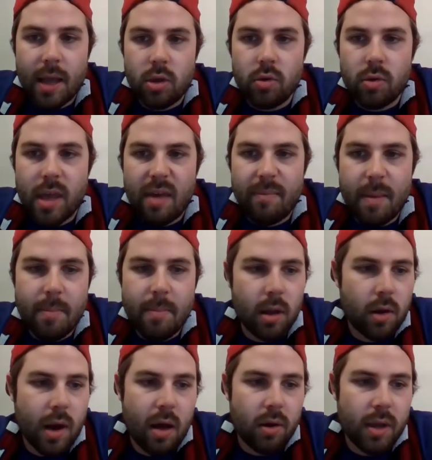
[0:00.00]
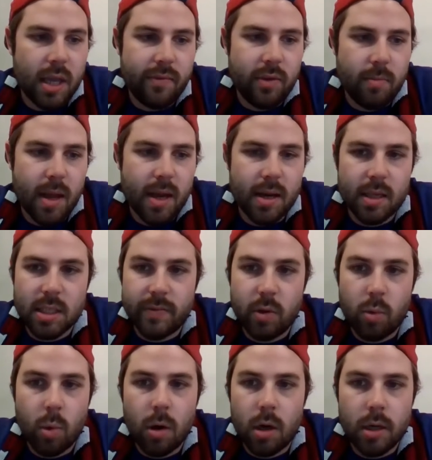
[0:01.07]
You gave me Miller. I'll give you Mendez if
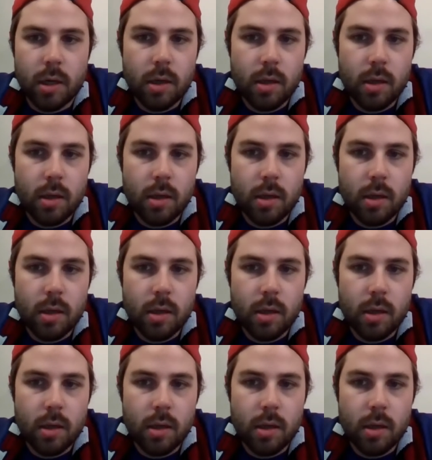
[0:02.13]
you want.